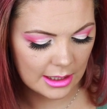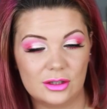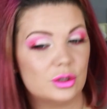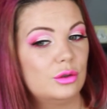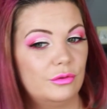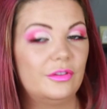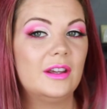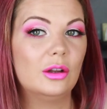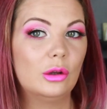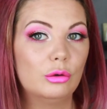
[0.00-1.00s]
You do
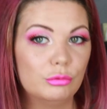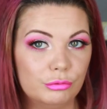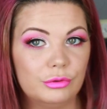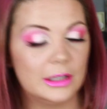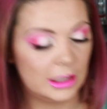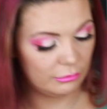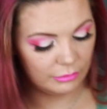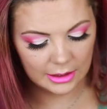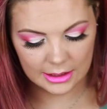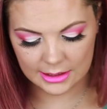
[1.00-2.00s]
feel really,
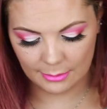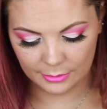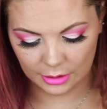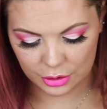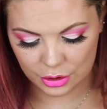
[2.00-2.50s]
really similar.